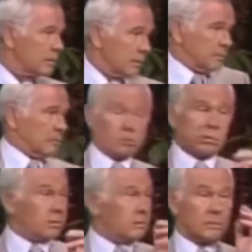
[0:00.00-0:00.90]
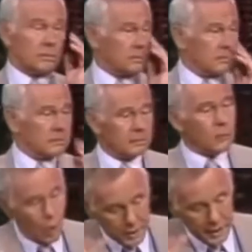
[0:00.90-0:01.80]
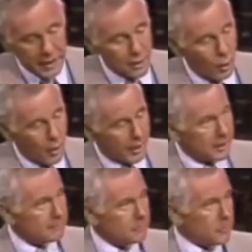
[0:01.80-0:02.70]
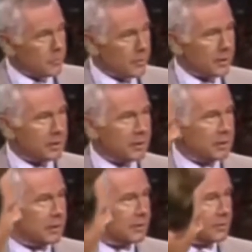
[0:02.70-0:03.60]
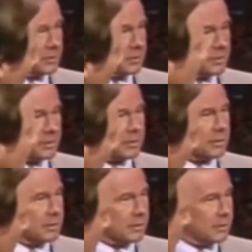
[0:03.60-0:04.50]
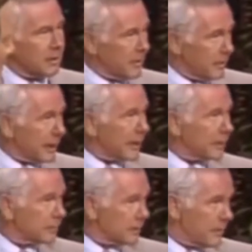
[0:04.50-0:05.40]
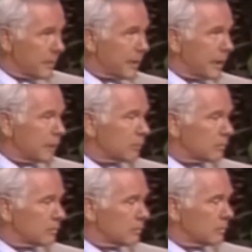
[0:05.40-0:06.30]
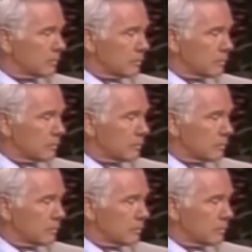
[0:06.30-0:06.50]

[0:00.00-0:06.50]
okay, I don't want it. Doc, give me the banana. Give it here. Give it here. Come on. Give me the banana. Give me the banana.